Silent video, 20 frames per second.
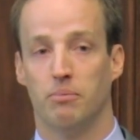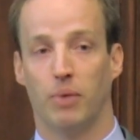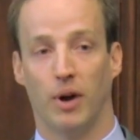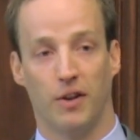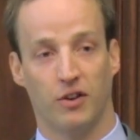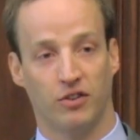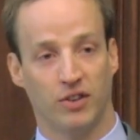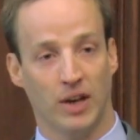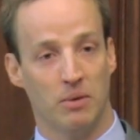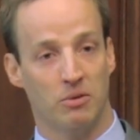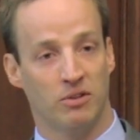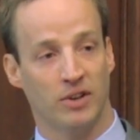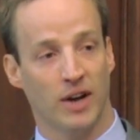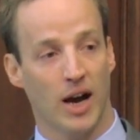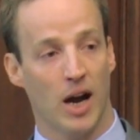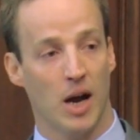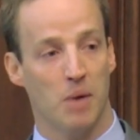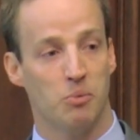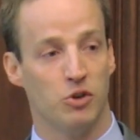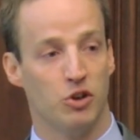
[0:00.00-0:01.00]
But at the same
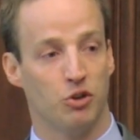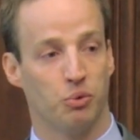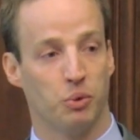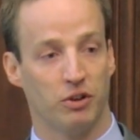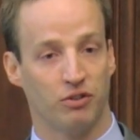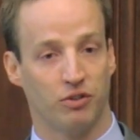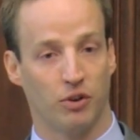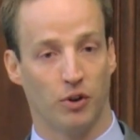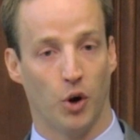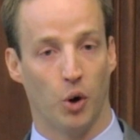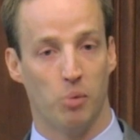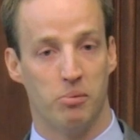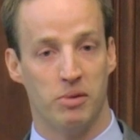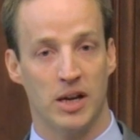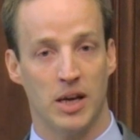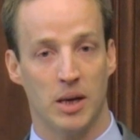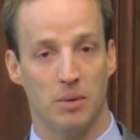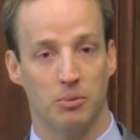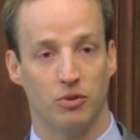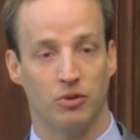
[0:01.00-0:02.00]
time, when you switch to low
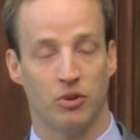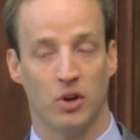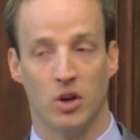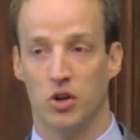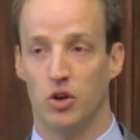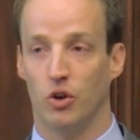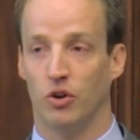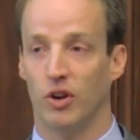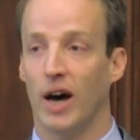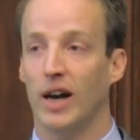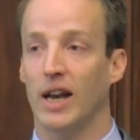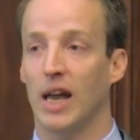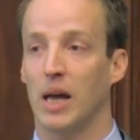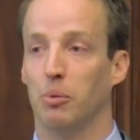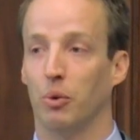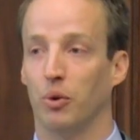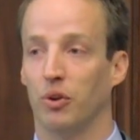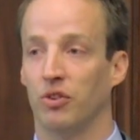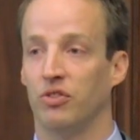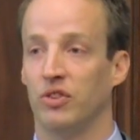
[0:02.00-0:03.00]
beams, you're not
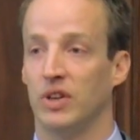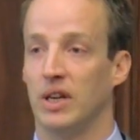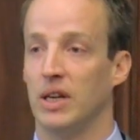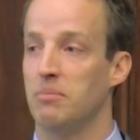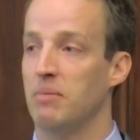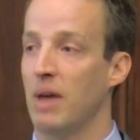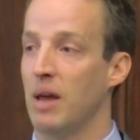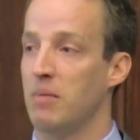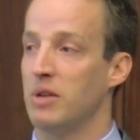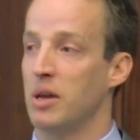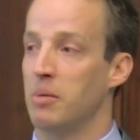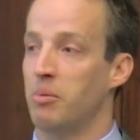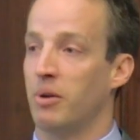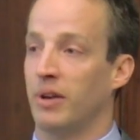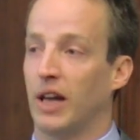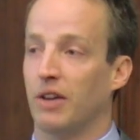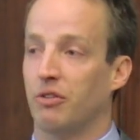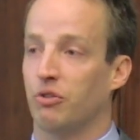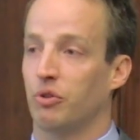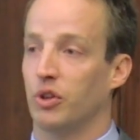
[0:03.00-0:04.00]
able to see maybe a
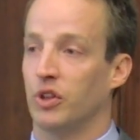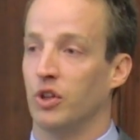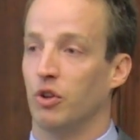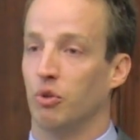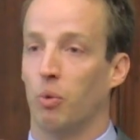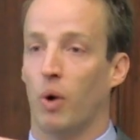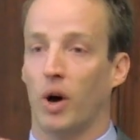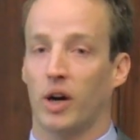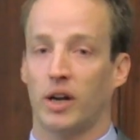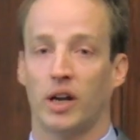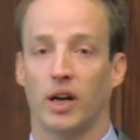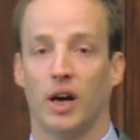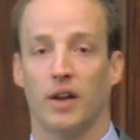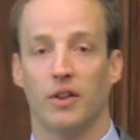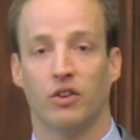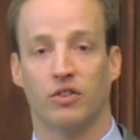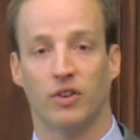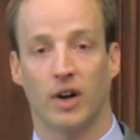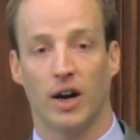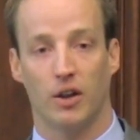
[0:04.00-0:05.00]
pedestrian who's walking
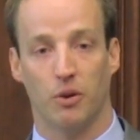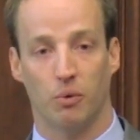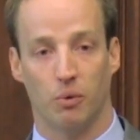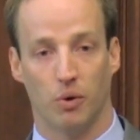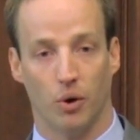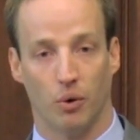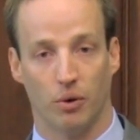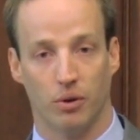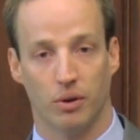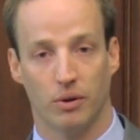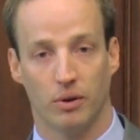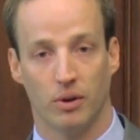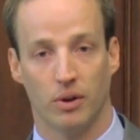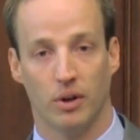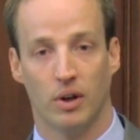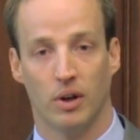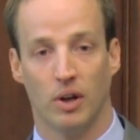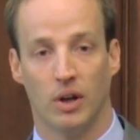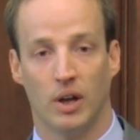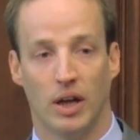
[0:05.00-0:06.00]
on the side of the road.
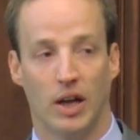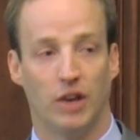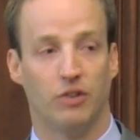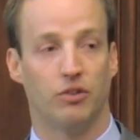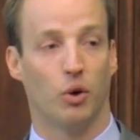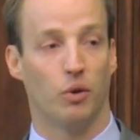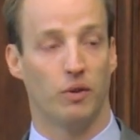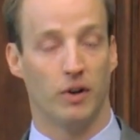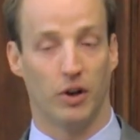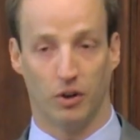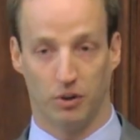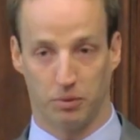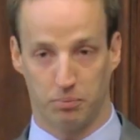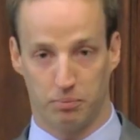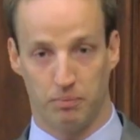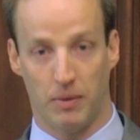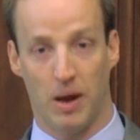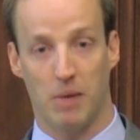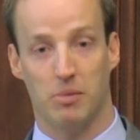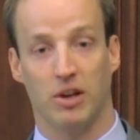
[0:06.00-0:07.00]
And so there's
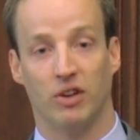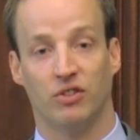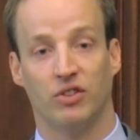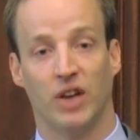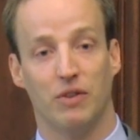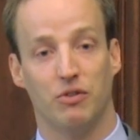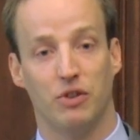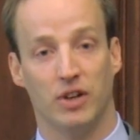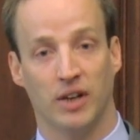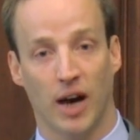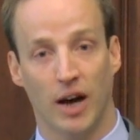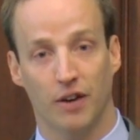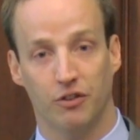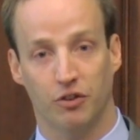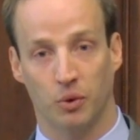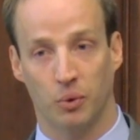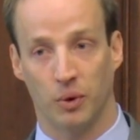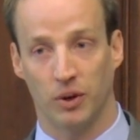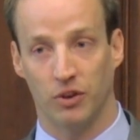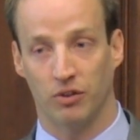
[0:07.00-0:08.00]
maybe a safety
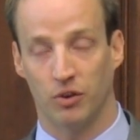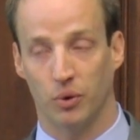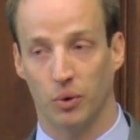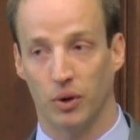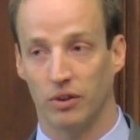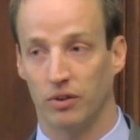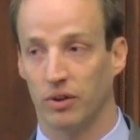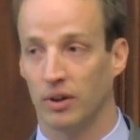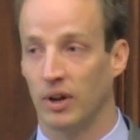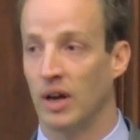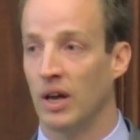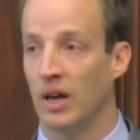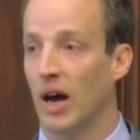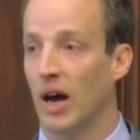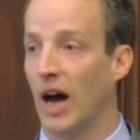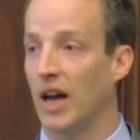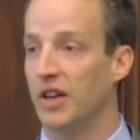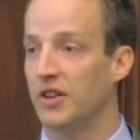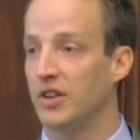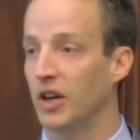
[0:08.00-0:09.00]
consequence to it.
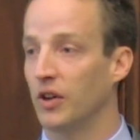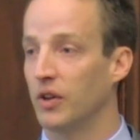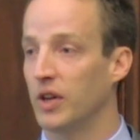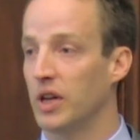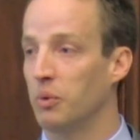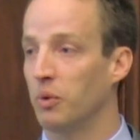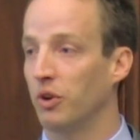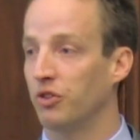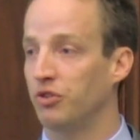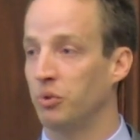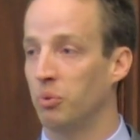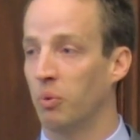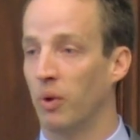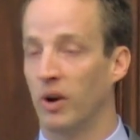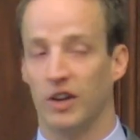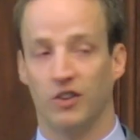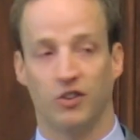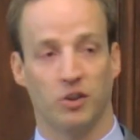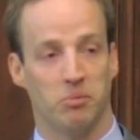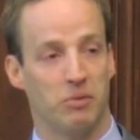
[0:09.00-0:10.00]
Ideally, what you
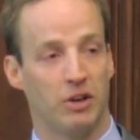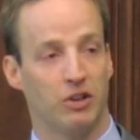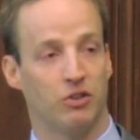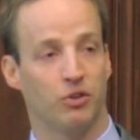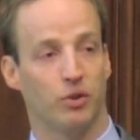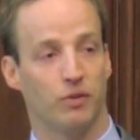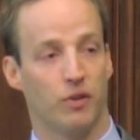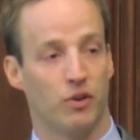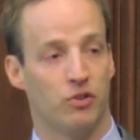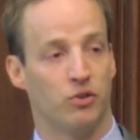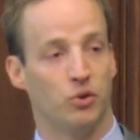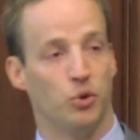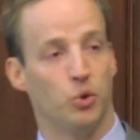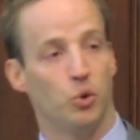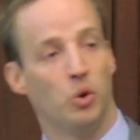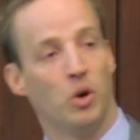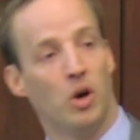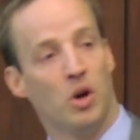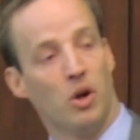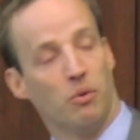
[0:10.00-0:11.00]
want is a mixture of the
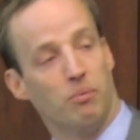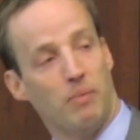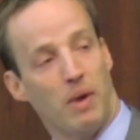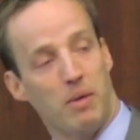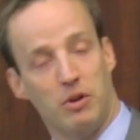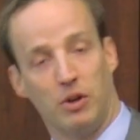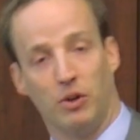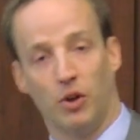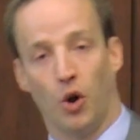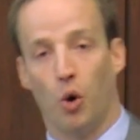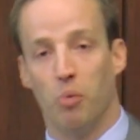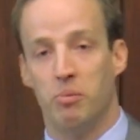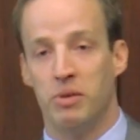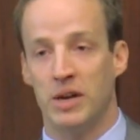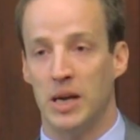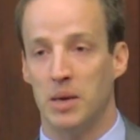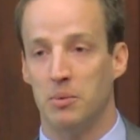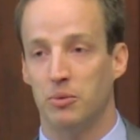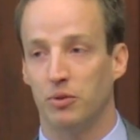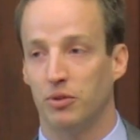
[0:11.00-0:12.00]
two, maybe low
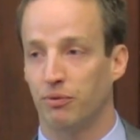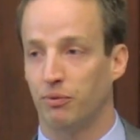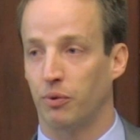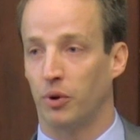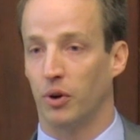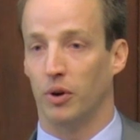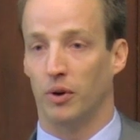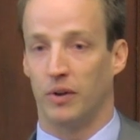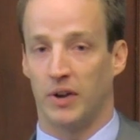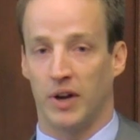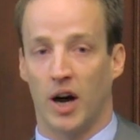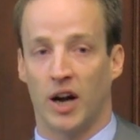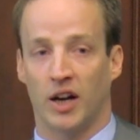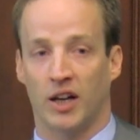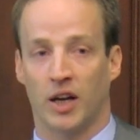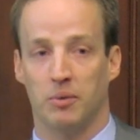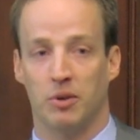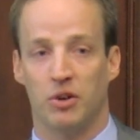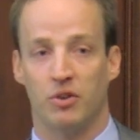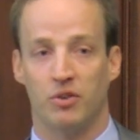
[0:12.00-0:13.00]
beams for the
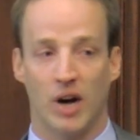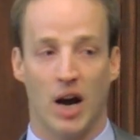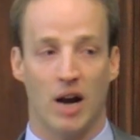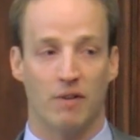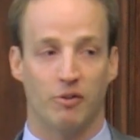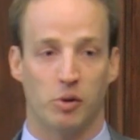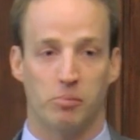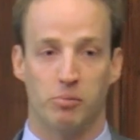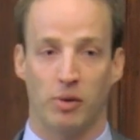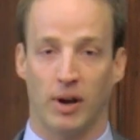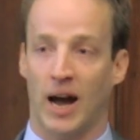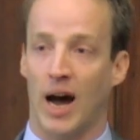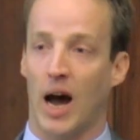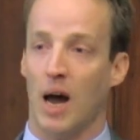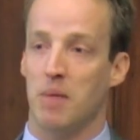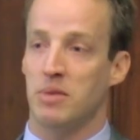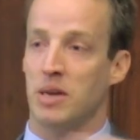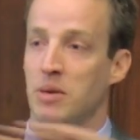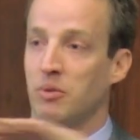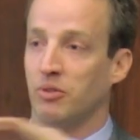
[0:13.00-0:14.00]
oncoming driver, but
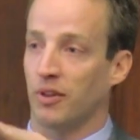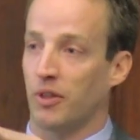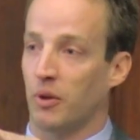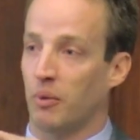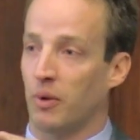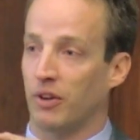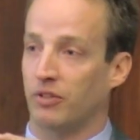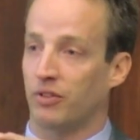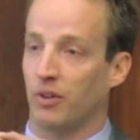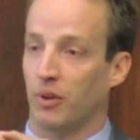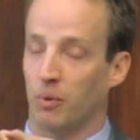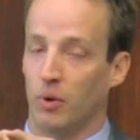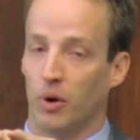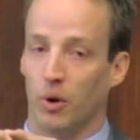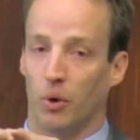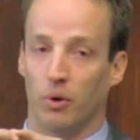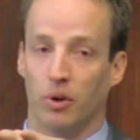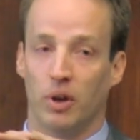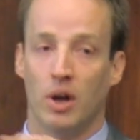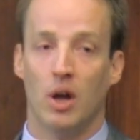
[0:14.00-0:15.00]
high beams on the rest of the
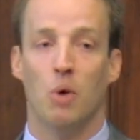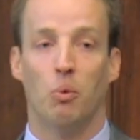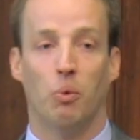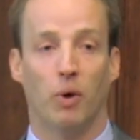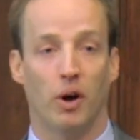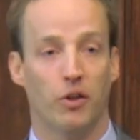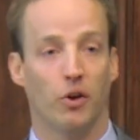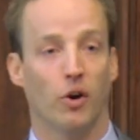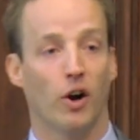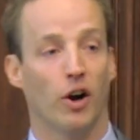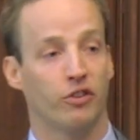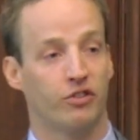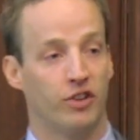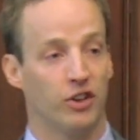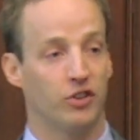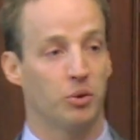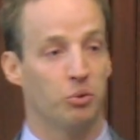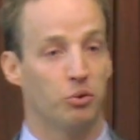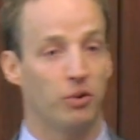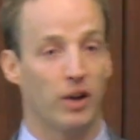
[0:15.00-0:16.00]
road well, there are
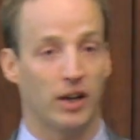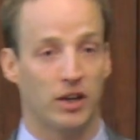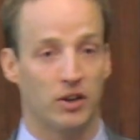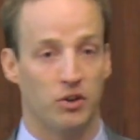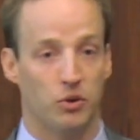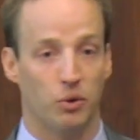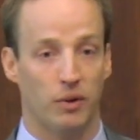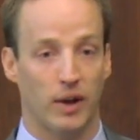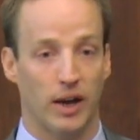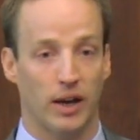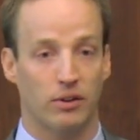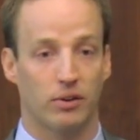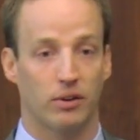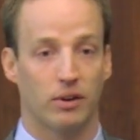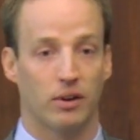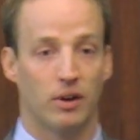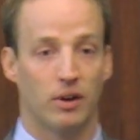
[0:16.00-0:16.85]
systems that can do that.